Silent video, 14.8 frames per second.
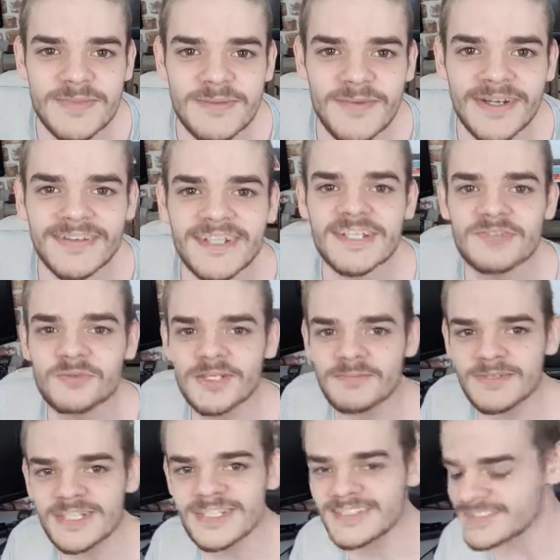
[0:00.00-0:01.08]
Been about nearly 20
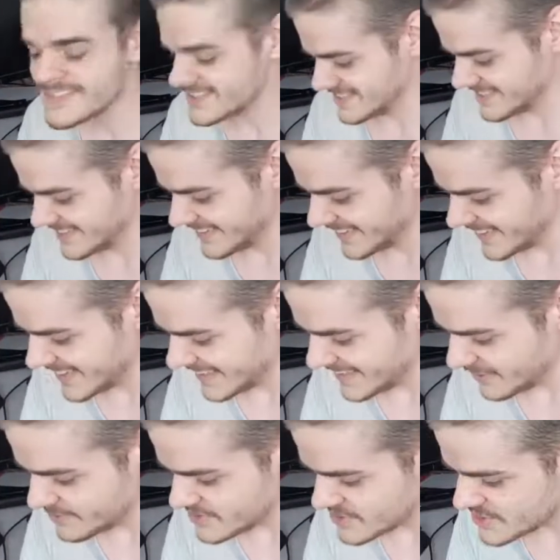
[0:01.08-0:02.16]
minutes, and
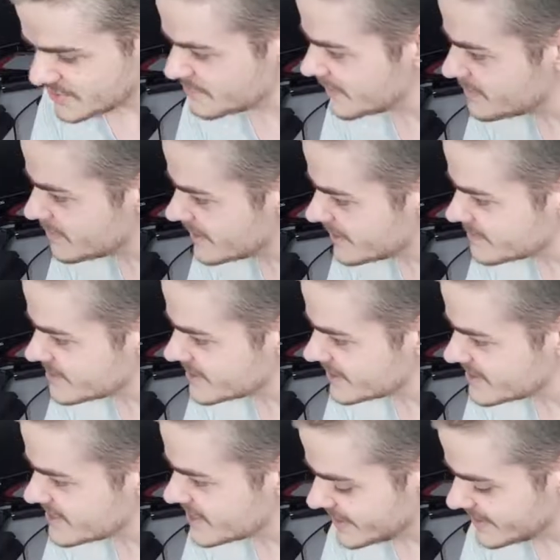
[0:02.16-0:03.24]
I wasn't sure if anybody was
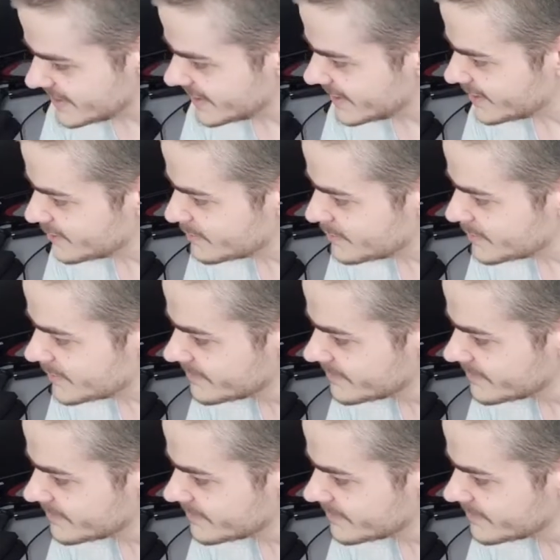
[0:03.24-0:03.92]
going to turn up.